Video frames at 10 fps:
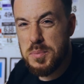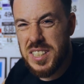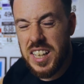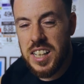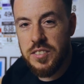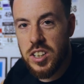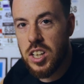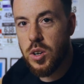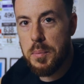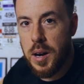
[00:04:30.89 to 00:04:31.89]
particularly the
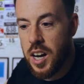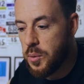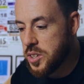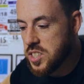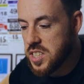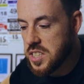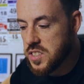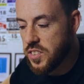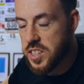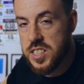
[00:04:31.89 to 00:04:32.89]
lower part, which
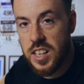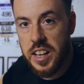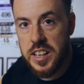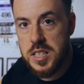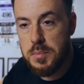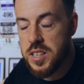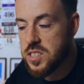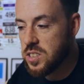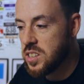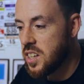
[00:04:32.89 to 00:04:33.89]
is the soleus
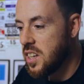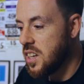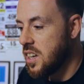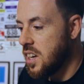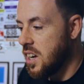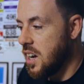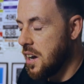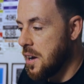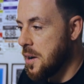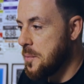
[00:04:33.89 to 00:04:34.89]
muscle.
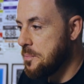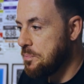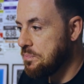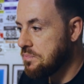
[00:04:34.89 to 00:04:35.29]
It